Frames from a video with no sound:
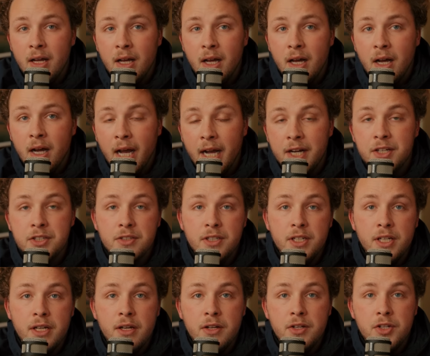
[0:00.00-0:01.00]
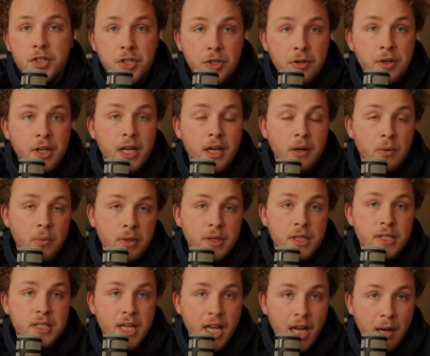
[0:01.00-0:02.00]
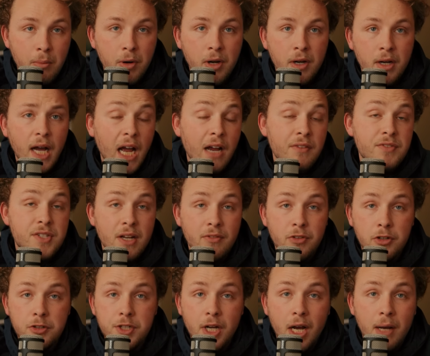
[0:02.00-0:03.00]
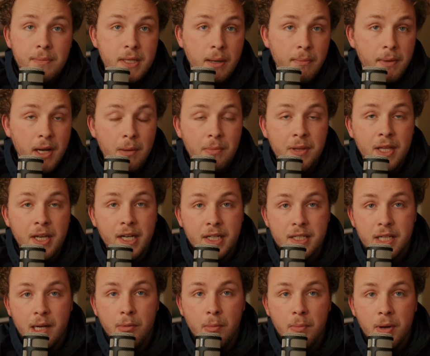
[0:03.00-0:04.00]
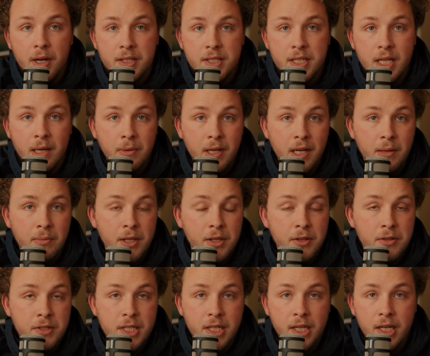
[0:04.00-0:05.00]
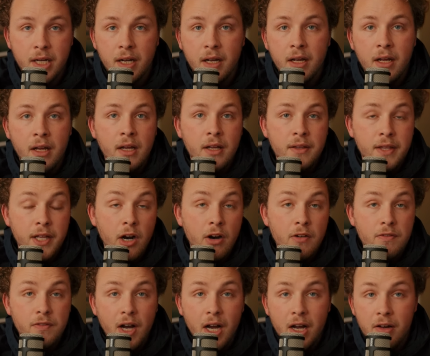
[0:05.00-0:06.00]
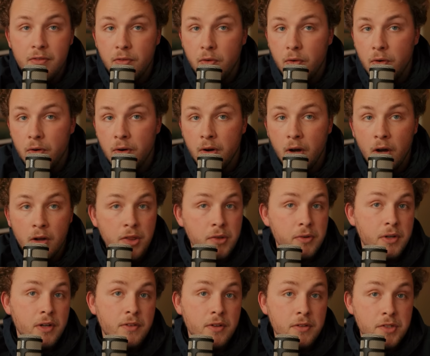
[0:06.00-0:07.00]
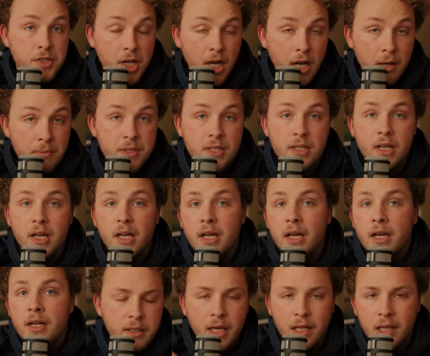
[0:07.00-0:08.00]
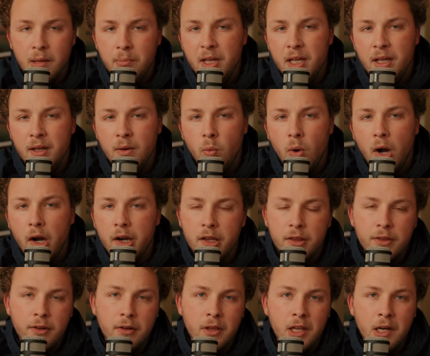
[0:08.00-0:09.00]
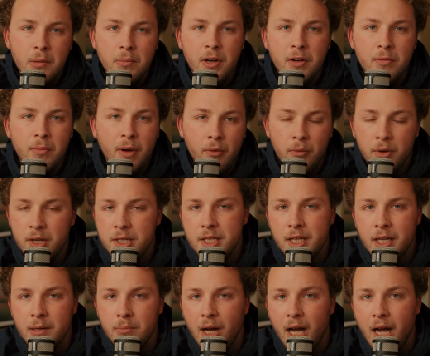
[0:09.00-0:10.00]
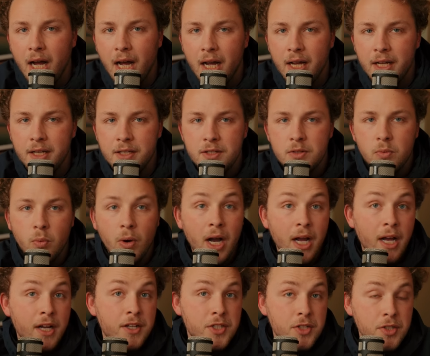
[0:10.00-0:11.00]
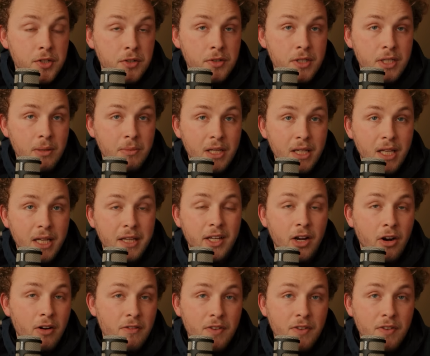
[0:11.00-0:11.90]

uh, actually shooting with this camera. I have several jobs coming up in the next couple months, and I'm going to be using the R five for all three of those jobs. Now, let me walk you through a little bit of my reasoning behind why I choose something like the R